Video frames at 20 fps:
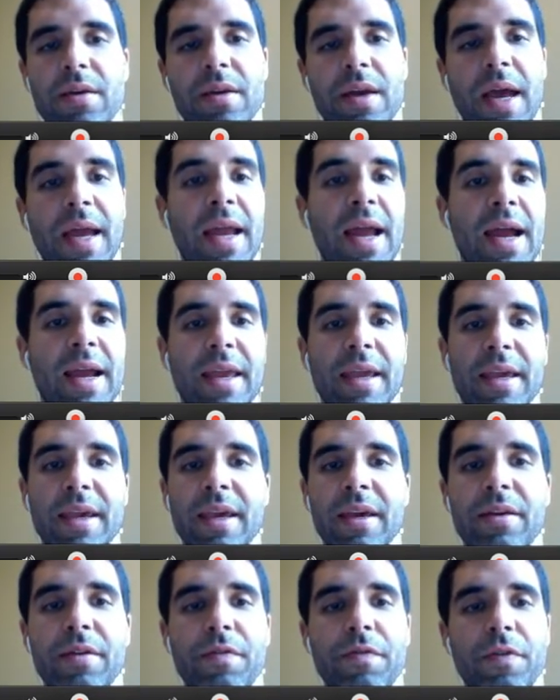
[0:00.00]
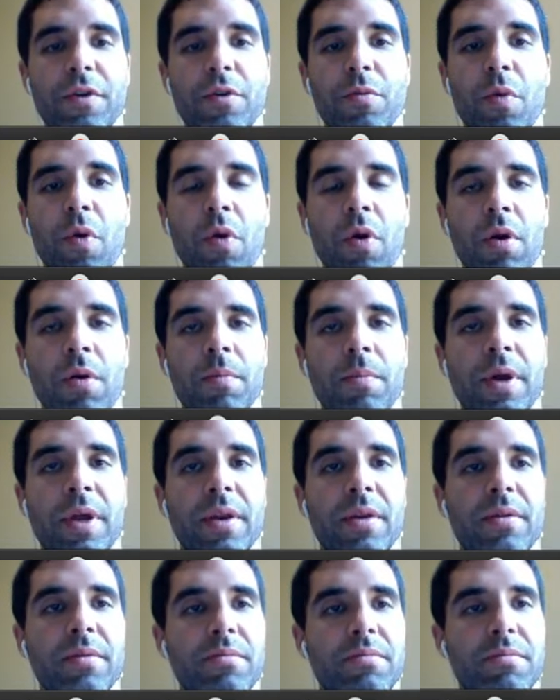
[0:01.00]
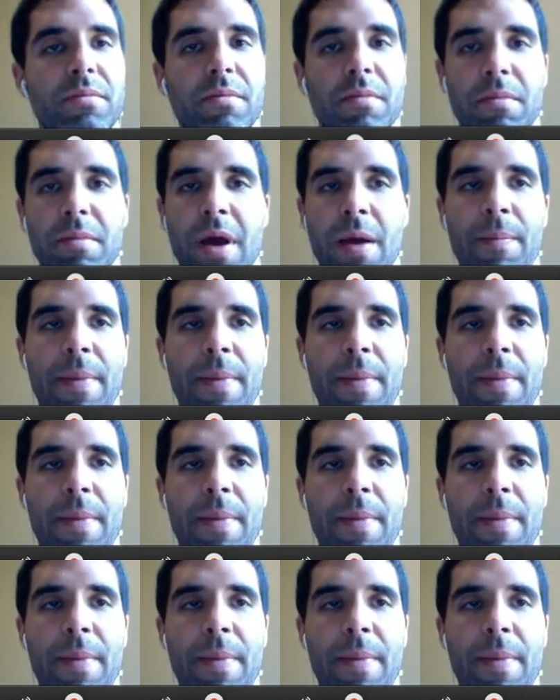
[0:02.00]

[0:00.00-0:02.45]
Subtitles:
hey, I could get a few more, but my